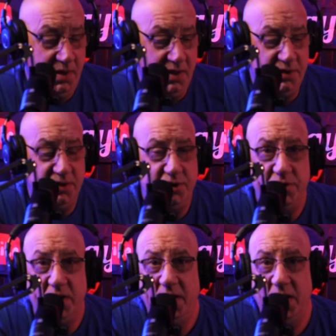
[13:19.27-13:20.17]
is this
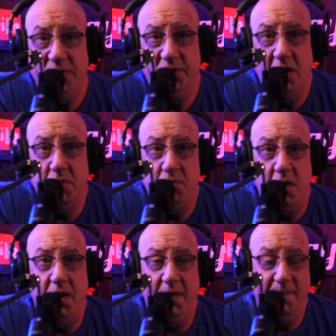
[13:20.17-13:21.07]
shit gets done
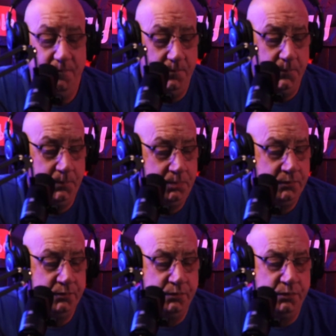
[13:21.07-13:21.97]
right.
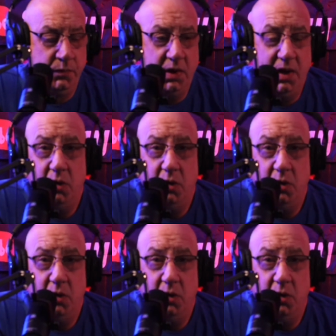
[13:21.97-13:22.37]
And